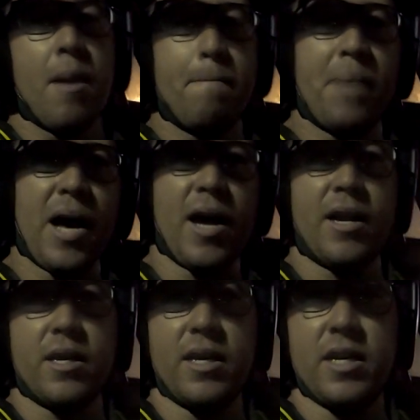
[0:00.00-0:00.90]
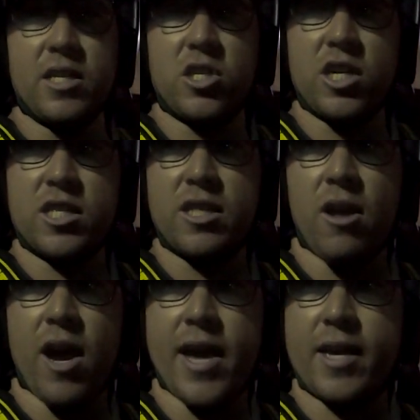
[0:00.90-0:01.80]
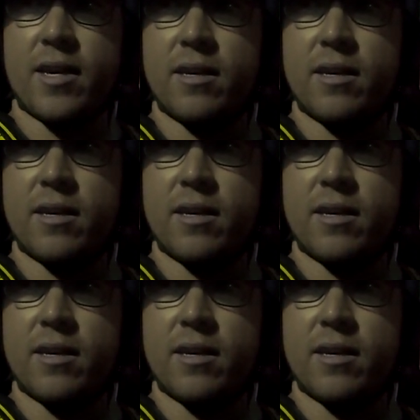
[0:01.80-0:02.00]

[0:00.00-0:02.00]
But it is just like,